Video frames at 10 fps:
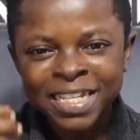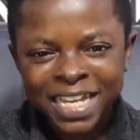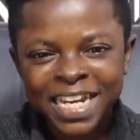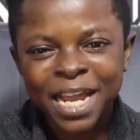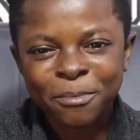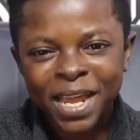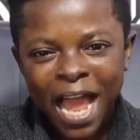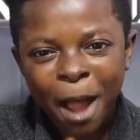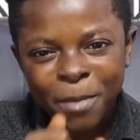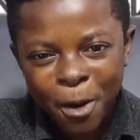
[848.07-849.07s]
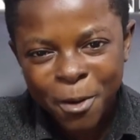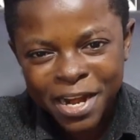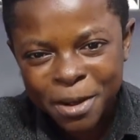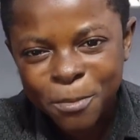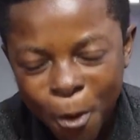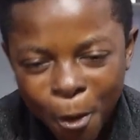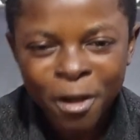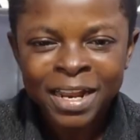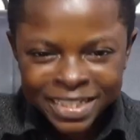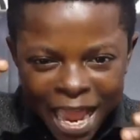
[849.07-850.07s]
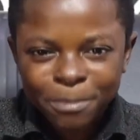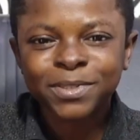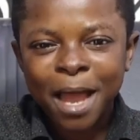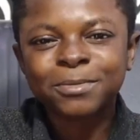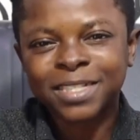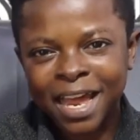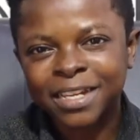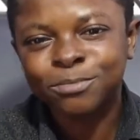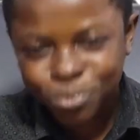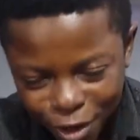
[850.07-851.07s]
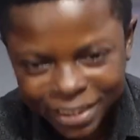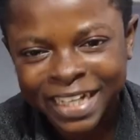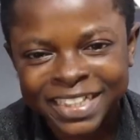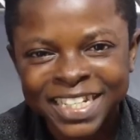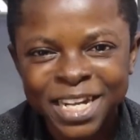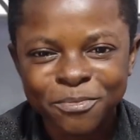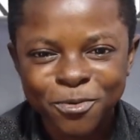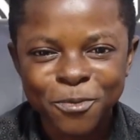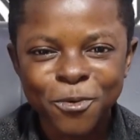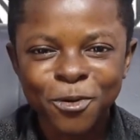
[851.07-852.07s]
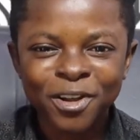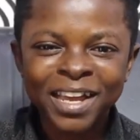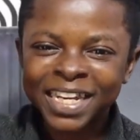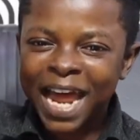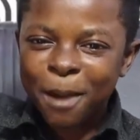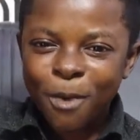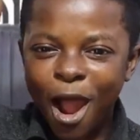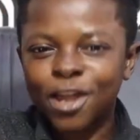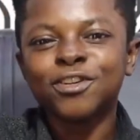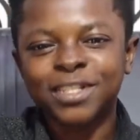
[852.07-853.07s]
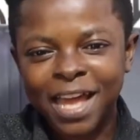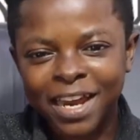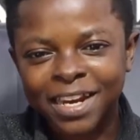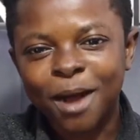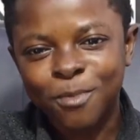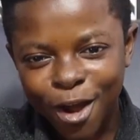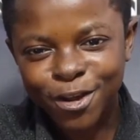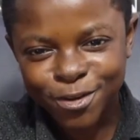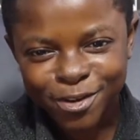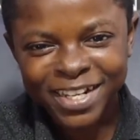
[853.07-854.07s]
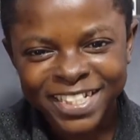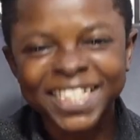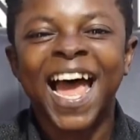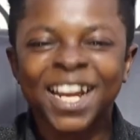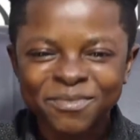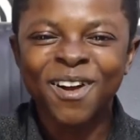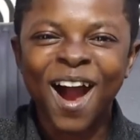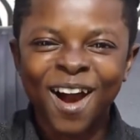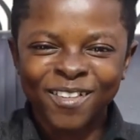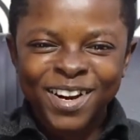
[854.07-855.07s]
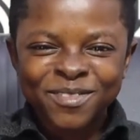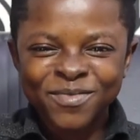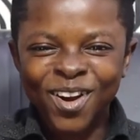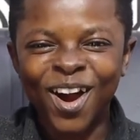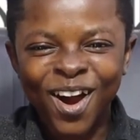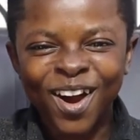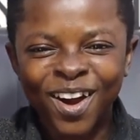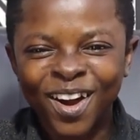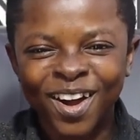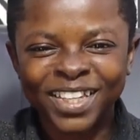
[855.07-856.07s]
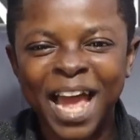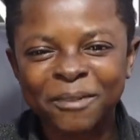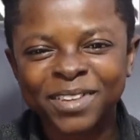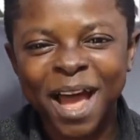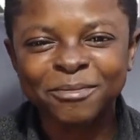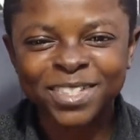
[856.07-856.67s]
said ye be ya be we ne more tap send bro nya chede ya promo the more you send the more you win send more win more tap